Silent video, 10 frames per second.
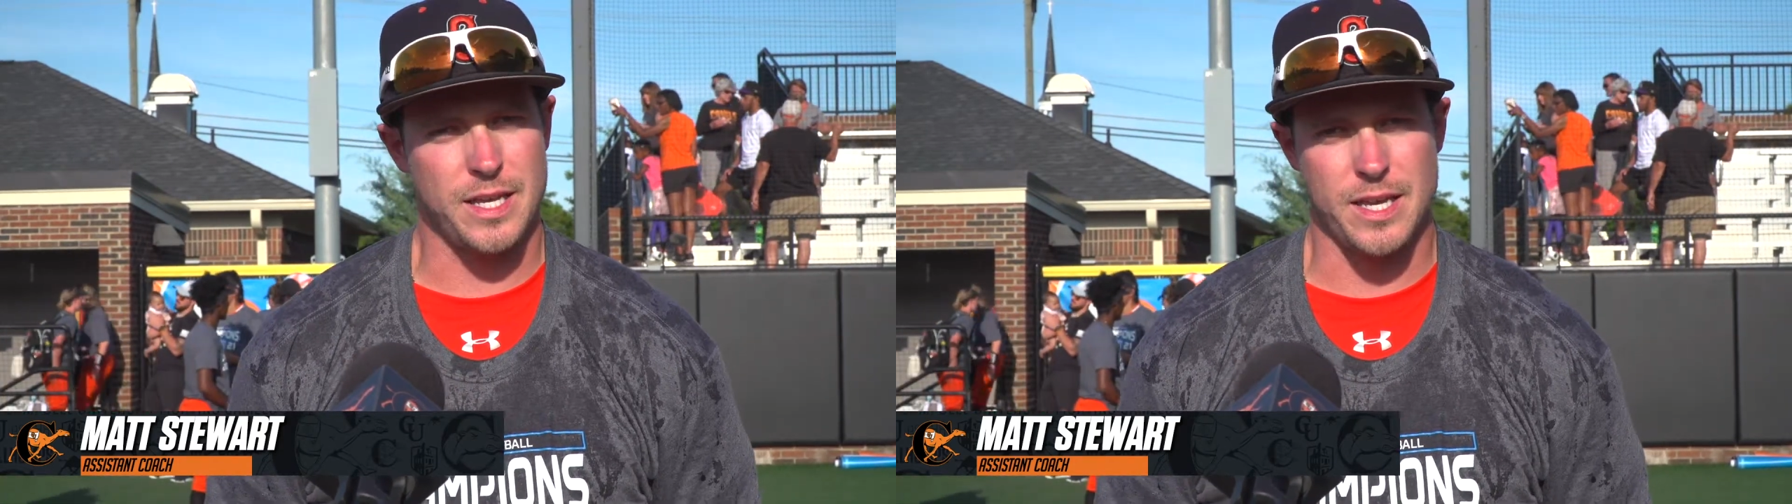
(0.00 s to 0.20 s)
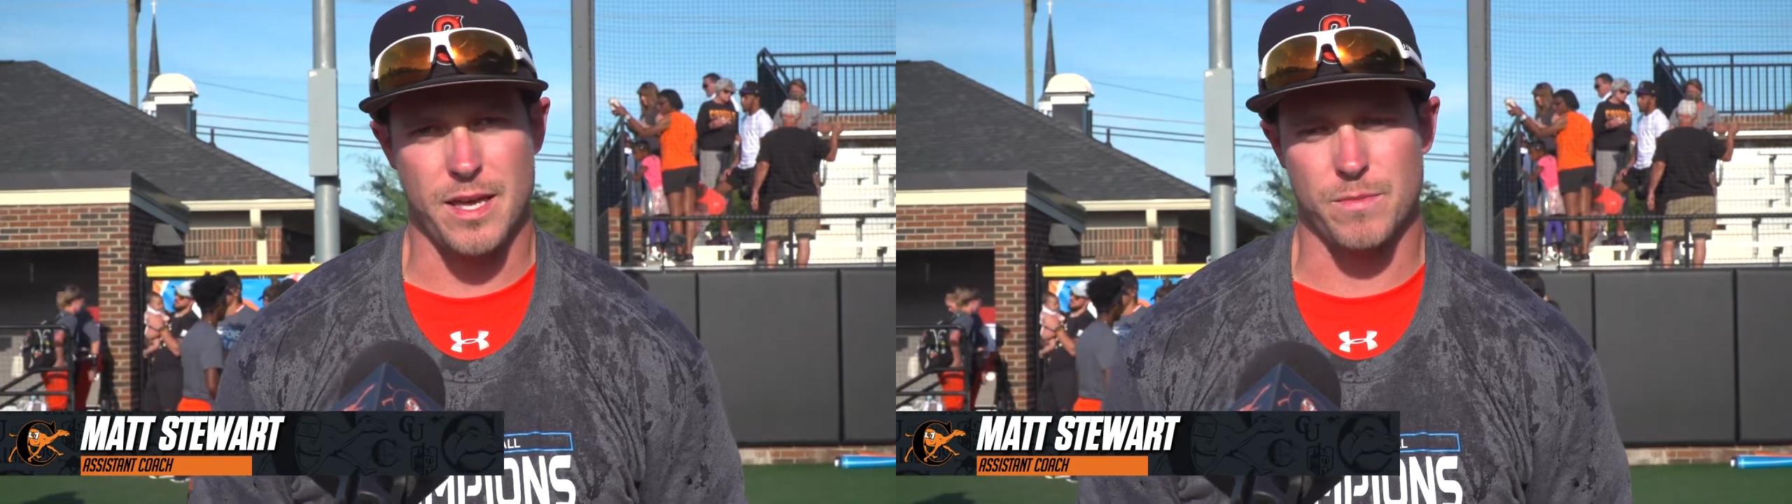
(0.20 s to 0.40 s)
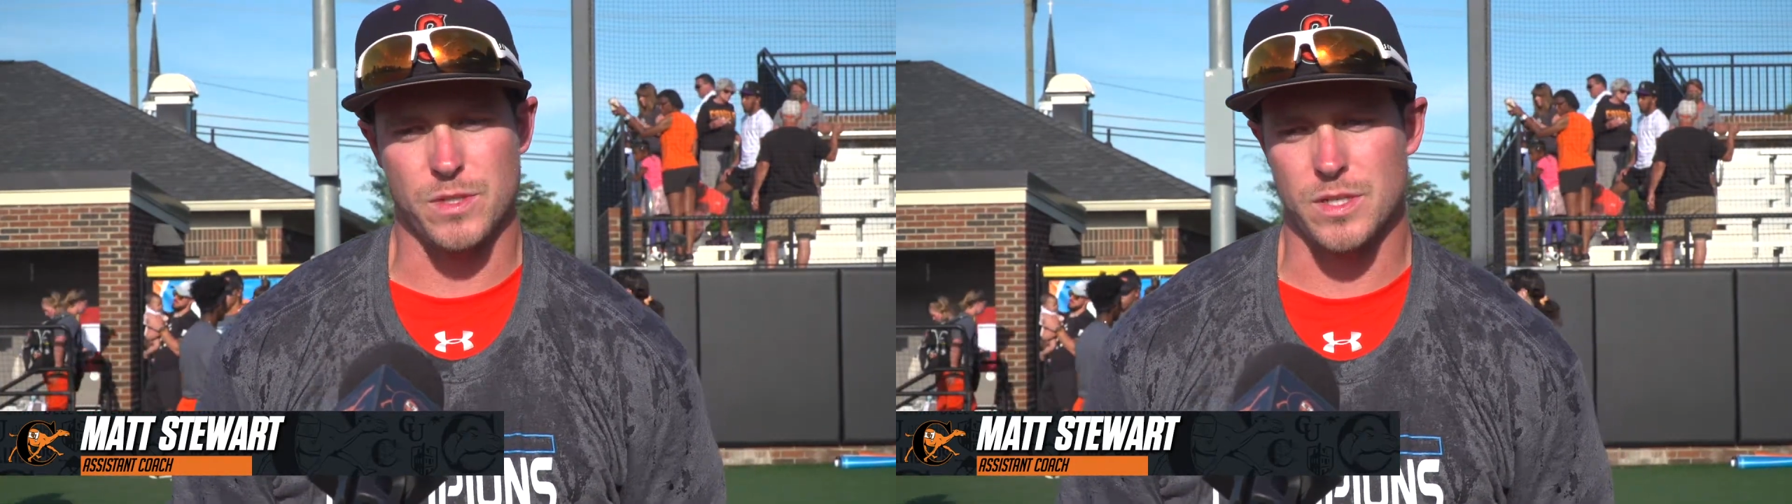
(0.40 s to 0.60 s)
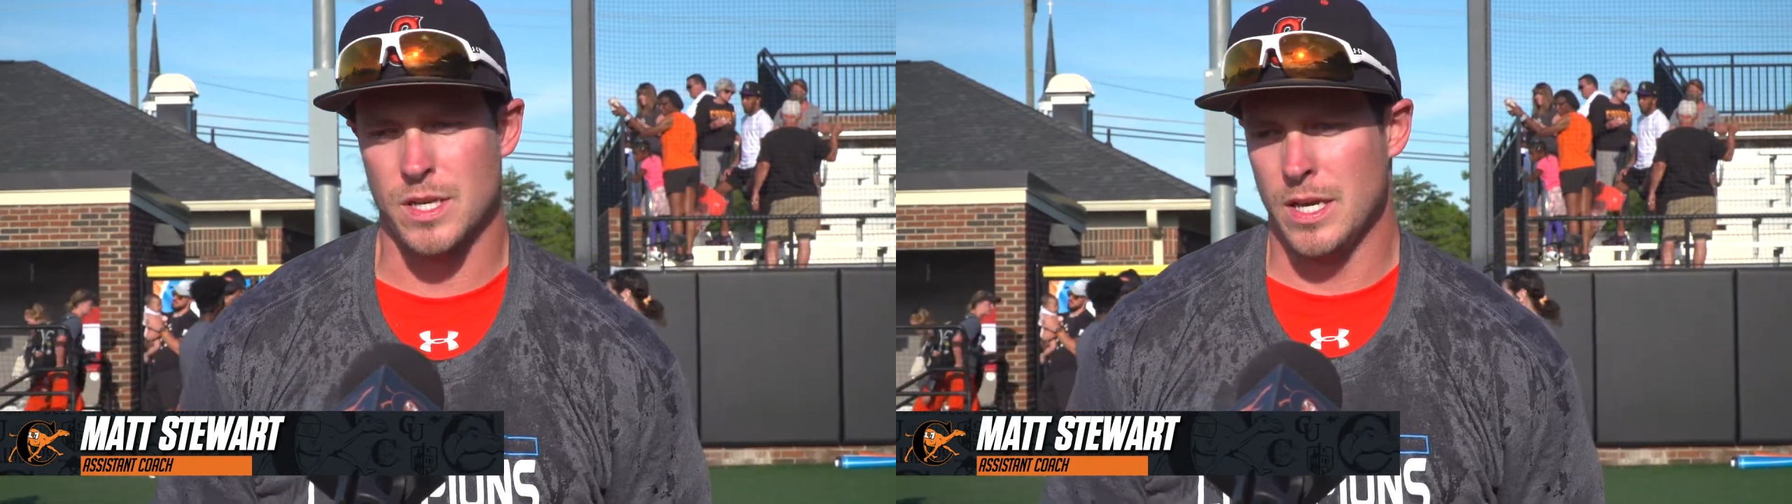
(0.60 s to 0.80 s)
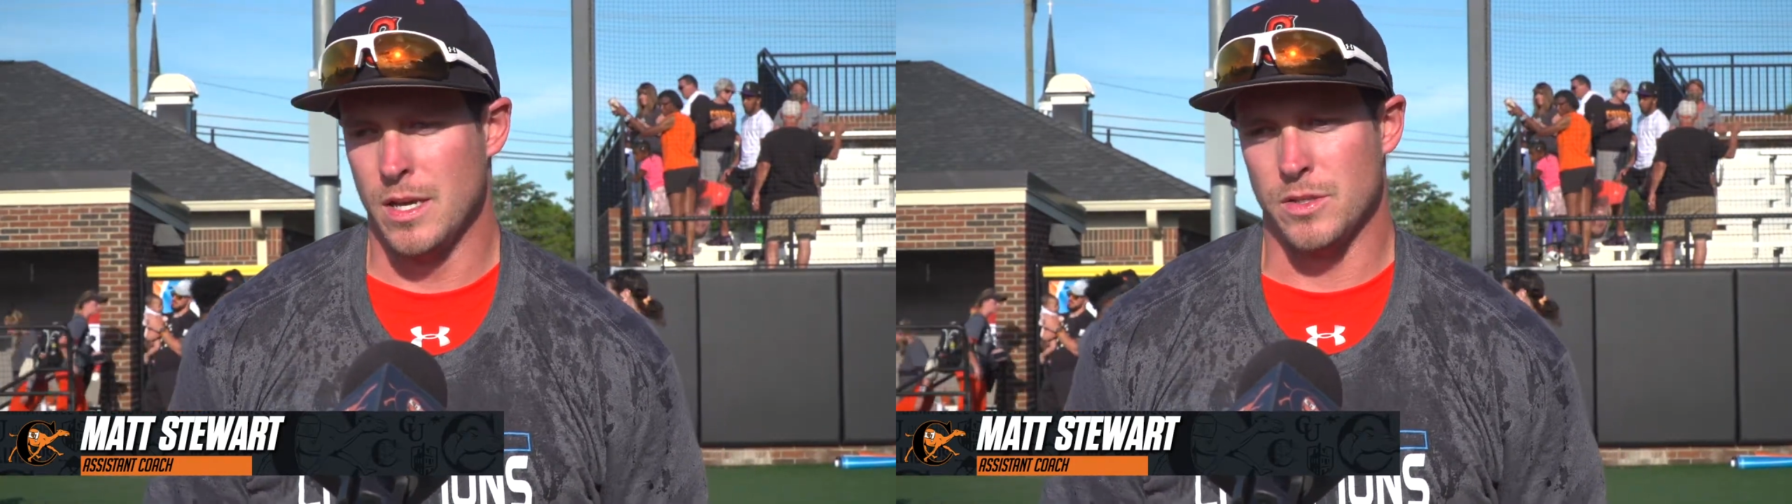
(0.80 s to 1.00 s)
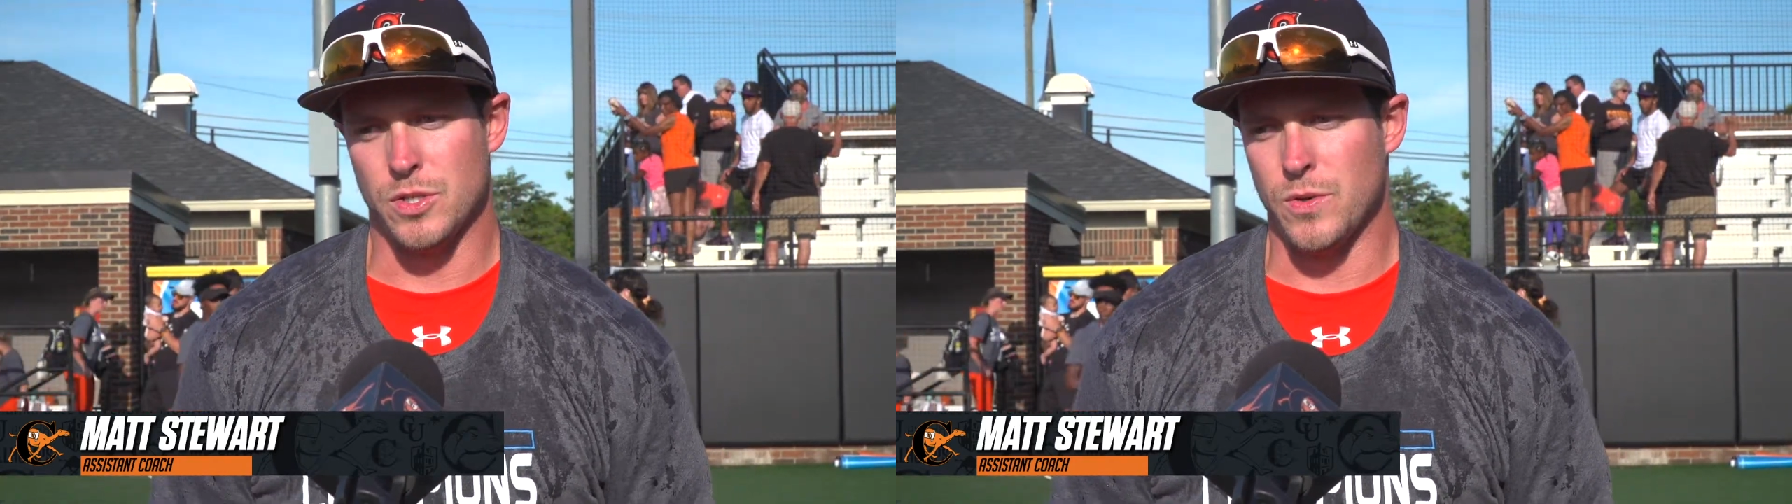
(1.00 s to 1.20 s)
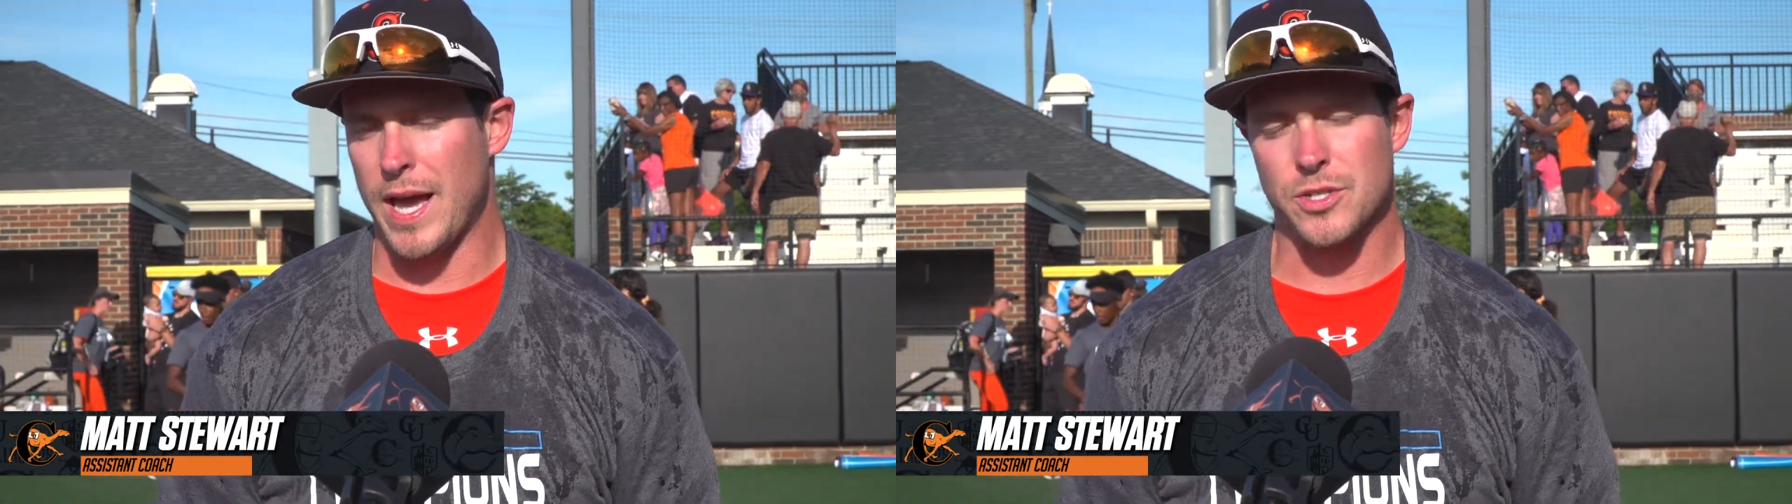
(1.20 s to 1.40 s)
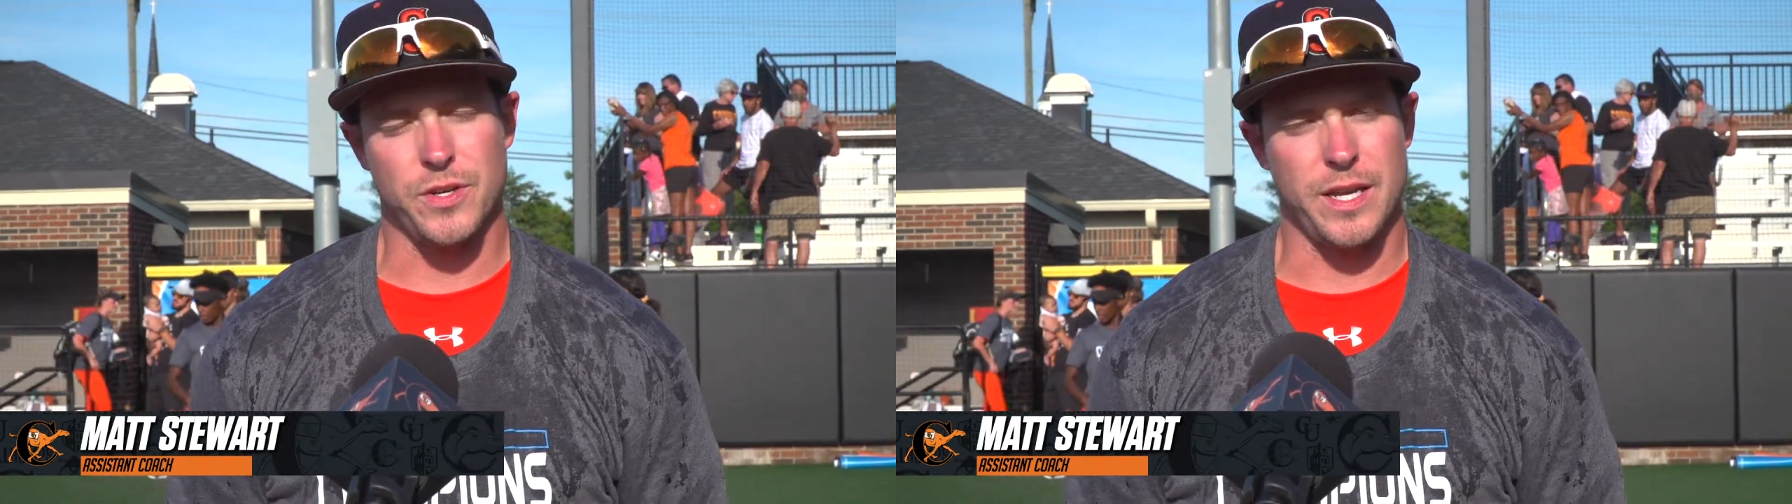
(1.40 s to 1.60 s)
a.m.s to
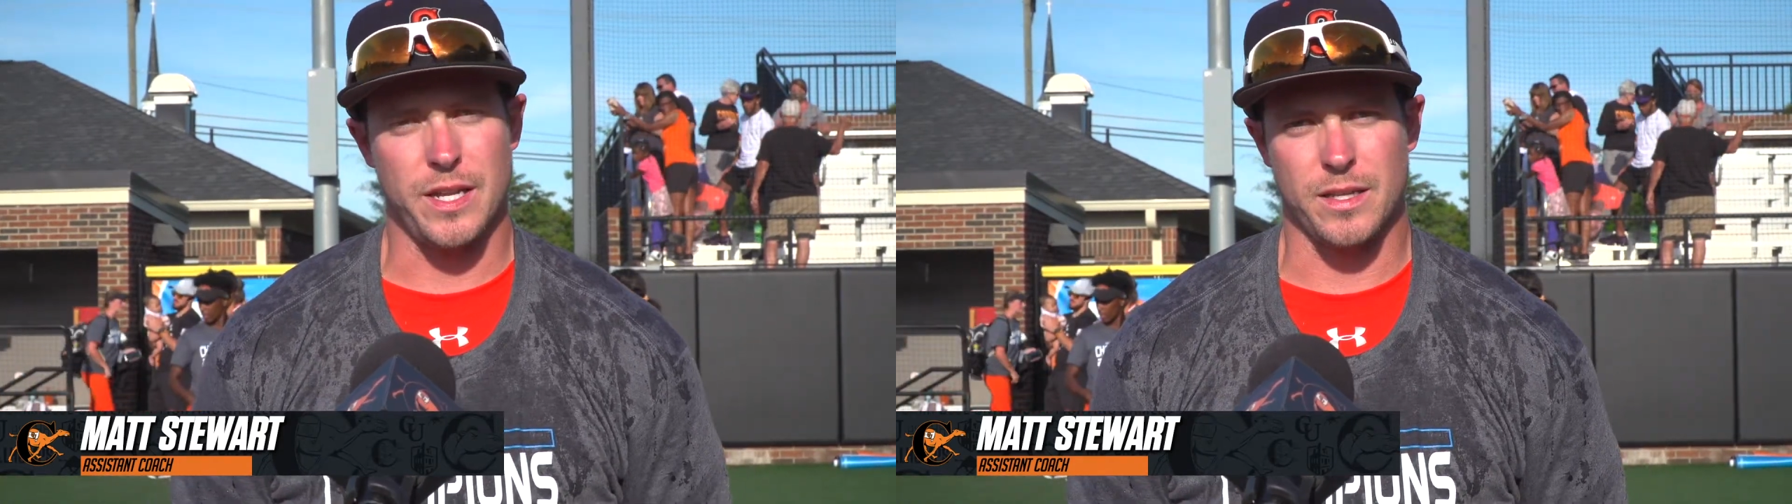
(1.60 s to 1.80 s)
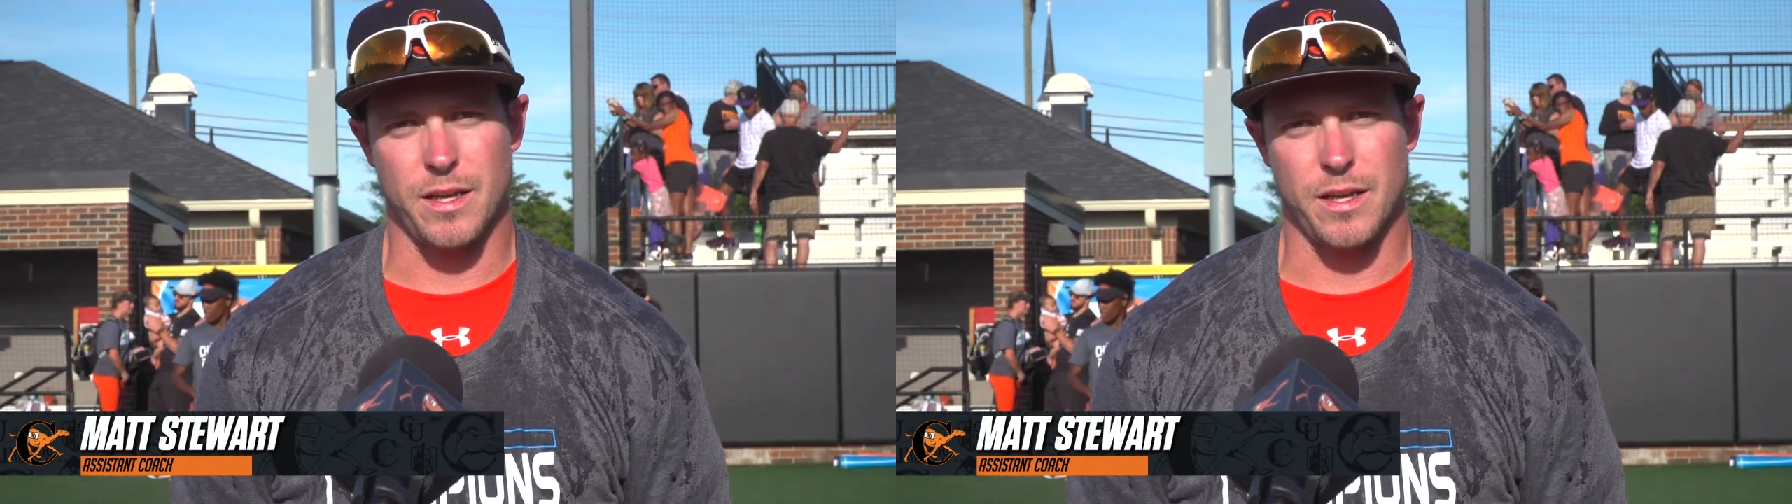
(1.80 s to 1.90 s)
extra hitting.